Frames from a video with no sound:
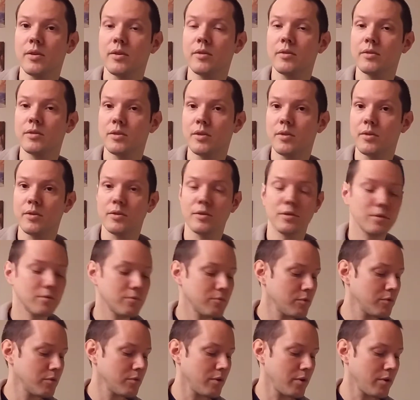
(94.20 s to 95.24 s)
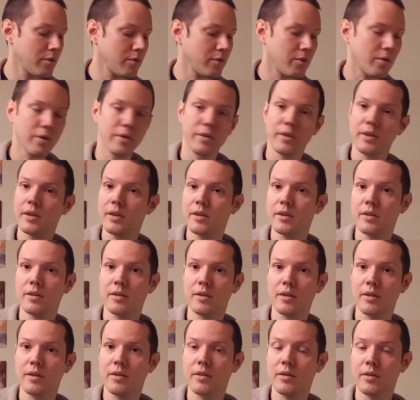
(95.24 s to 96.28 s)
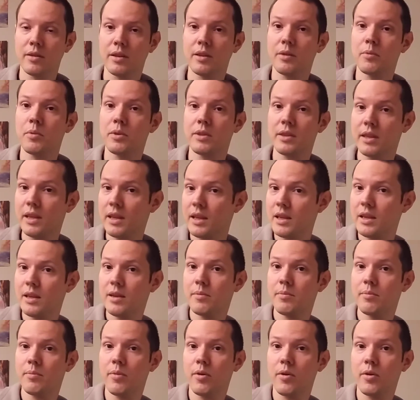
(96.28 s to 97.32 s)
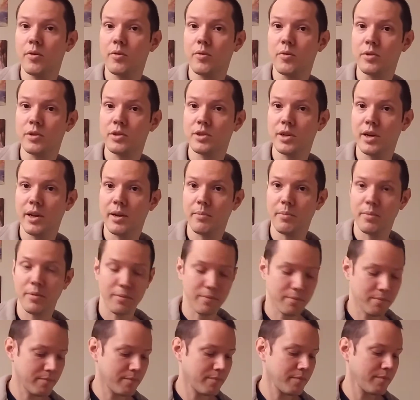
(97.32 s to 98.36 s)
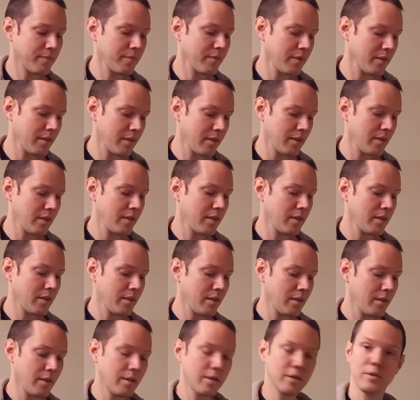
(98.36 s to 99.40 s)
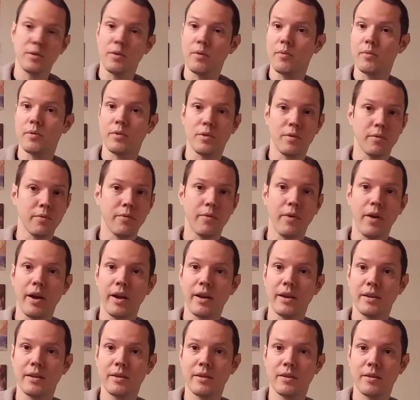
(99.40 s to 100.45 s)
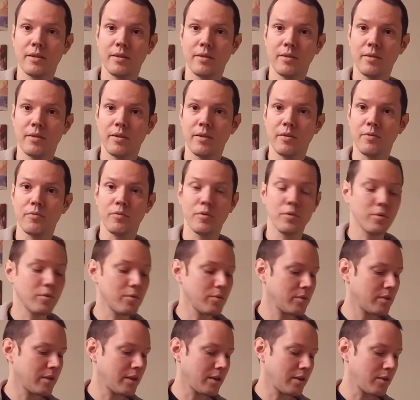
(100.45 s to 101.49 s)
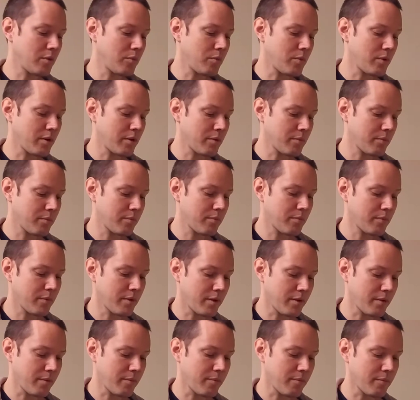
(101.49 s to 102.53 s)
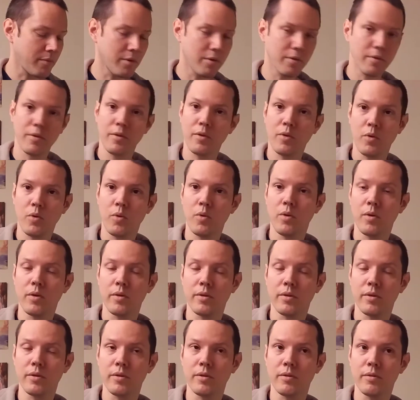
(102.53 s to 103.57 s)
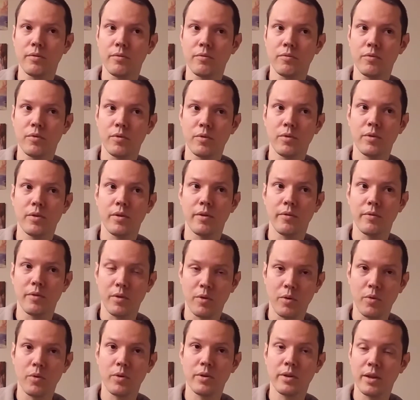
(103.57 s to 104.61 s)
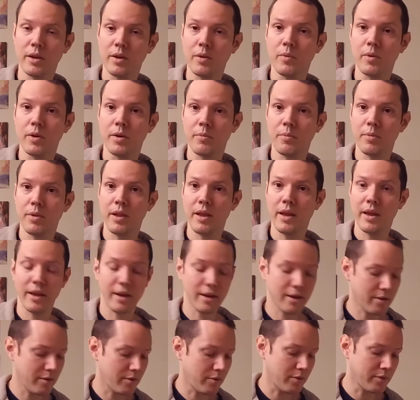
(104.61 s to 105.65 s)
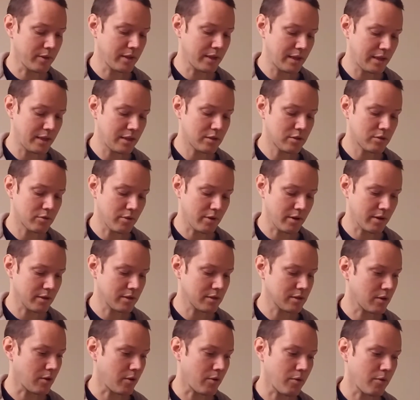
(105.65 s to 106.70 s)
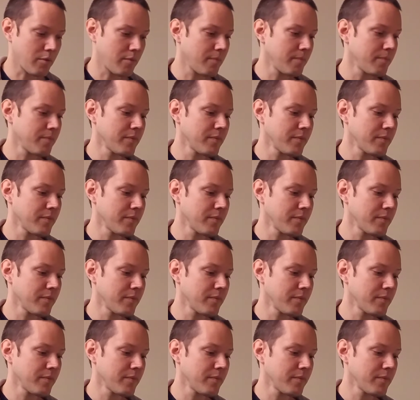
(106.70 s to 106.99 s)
so there's your root note with the E bar chord shape. So you find the root that you want to, or the root of the chord that you want to play on the E string. So